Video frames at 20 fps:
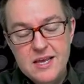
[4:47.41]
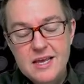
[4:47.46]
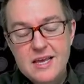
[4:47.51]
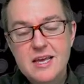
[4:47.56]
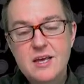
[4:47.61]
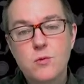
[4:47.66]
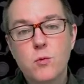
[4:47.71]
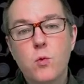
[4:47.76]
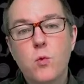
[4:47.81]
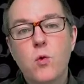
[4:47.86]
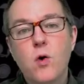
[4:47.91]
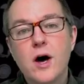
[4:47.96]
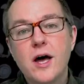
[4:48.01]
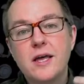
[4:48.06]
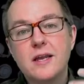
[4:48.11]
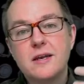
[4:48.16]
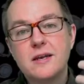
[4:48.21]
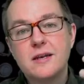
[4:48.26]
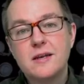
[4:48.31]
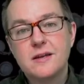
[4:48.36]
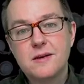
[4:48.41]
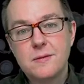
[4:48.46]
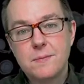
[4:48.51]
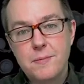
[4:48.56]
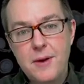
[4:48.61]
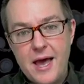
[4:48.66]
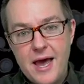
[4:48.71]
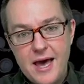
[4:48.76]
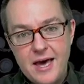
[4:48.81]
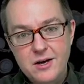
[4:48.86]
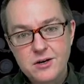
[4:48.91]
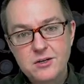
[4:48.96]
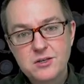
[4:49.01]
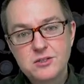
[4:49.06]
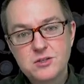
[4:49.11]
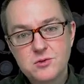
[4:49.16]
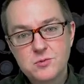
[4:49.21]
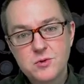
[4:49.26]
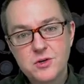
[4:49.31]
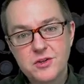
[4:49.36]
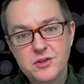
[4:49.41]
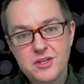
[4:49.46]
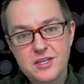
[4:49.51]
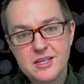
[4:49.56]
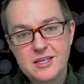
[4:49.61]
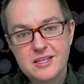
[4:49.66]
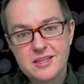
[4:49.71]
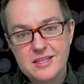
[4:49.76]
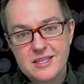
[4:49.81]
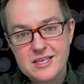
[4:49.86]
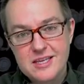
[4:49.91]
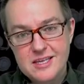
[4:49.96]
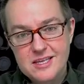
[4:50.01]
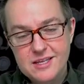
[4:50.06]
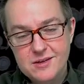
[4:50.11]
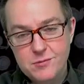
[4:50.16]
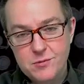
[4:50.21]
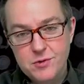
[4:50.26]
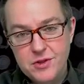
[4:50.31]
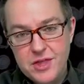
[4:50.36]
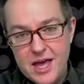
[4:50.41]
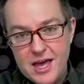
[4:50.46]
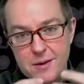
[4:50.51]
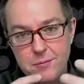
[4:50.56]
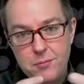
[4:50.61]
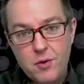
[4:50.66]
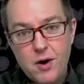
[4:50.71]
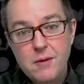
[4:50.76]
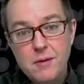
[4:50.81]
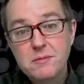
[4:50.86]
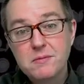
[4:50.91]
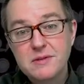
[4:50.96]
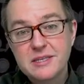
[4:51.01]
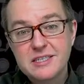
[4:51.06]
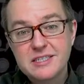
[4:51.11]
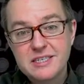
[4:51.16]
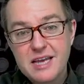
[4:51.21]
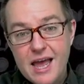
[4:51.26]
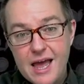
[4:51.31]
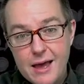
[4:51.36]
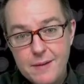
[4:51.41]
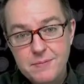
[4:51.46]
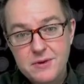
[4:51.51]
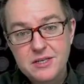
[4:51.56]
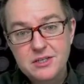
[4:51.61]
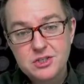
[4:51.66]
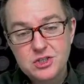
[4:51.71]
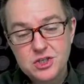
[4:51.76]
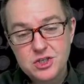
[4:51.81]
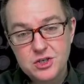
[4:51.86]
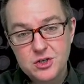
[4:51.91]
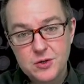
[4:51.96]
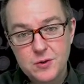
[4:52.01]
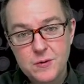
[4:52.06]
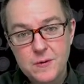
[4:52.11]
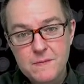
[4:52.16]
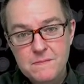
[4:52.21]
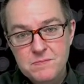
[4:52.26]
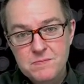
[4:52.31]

and what patterns will that probably tap into